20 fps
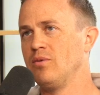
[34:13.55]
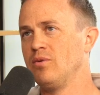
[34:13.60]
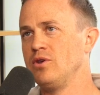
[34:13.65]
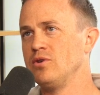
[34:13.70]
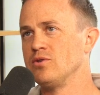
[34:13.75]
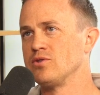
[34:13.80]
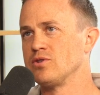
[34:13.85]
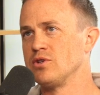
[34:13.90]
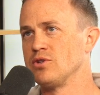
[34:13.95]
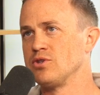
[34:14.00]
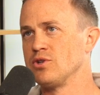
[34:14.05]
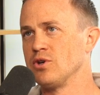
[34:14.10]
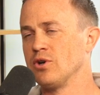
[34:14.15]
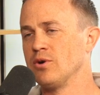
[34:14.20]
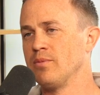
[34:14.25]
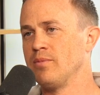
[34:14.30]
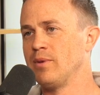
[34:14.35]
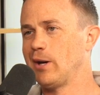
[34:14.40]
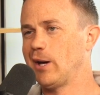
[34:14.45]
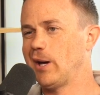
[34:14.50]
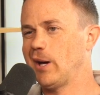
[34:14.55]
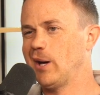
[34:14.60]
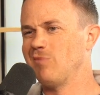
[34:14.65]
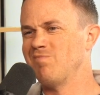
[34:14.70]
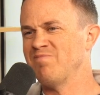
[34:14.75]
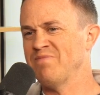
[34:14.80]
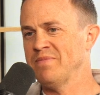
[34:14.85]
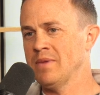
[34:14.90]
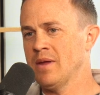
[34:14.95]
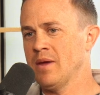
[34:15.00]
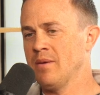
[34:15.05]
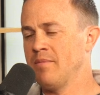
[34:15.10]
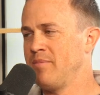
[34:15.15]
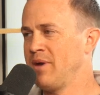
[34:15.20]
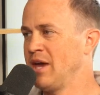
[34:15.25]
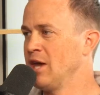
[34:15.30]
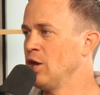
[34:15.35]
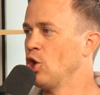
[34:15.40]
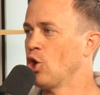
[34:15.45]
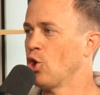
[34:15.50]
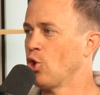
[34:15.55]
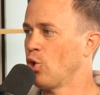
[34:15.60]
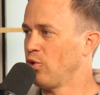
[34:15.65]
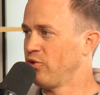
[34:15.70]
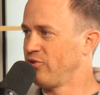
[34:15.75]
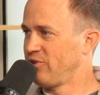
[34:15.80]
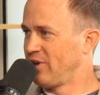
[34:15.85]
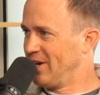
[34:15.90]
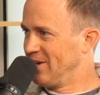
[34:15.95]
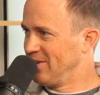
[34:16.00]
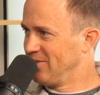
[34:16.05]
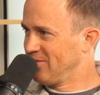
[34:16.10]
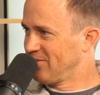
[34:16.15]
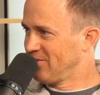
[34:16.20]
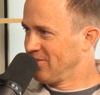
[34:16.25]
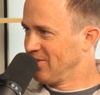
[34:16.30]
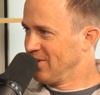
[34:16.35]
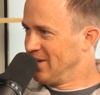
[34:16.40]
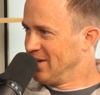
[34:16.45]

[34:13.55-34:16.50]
use the term pain neuroscience.